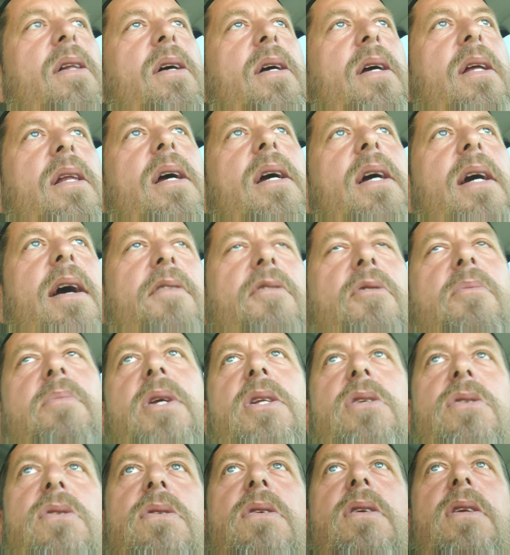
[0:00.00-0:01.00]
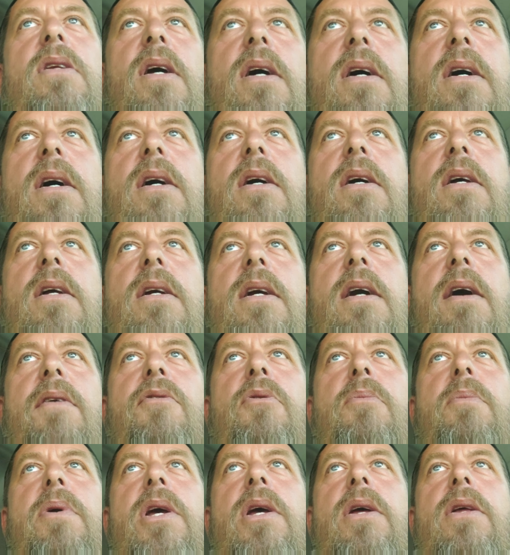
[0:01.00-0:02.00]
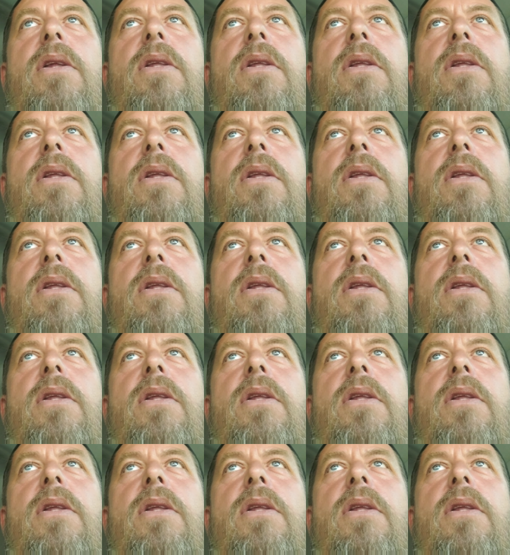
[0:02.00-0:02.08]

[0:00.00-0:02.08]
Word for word: look at the government's the government